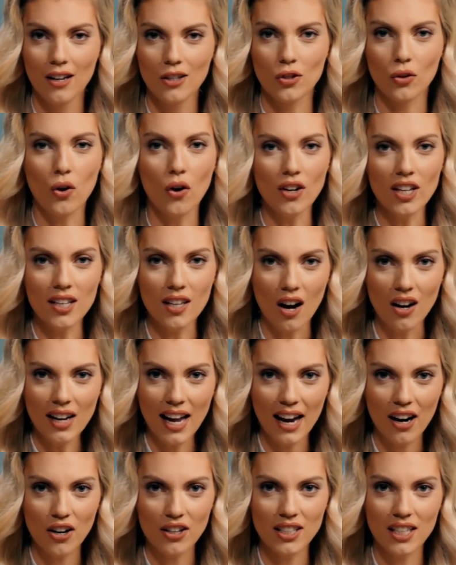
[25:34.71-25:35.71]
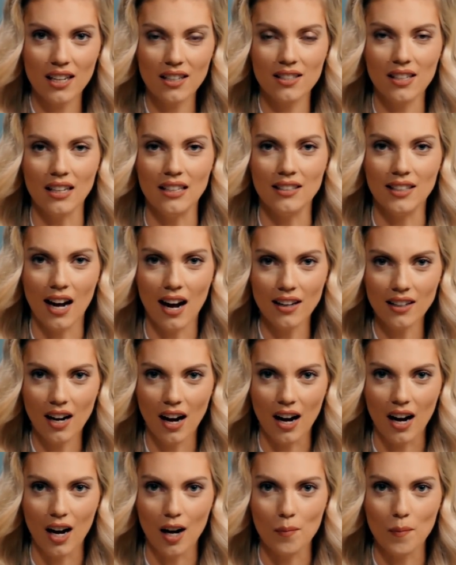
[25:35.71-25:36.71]
So go to young heretics dot
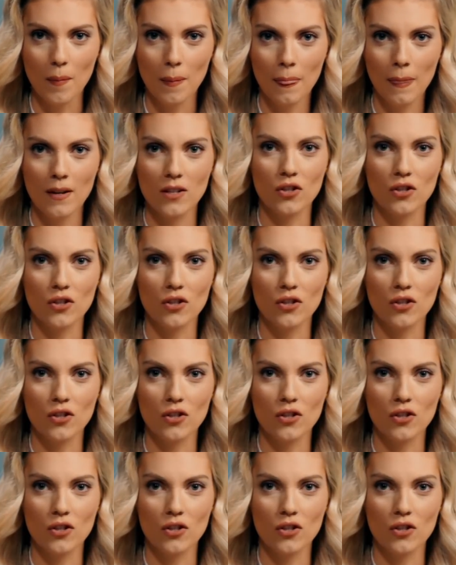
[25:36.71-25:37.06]
com,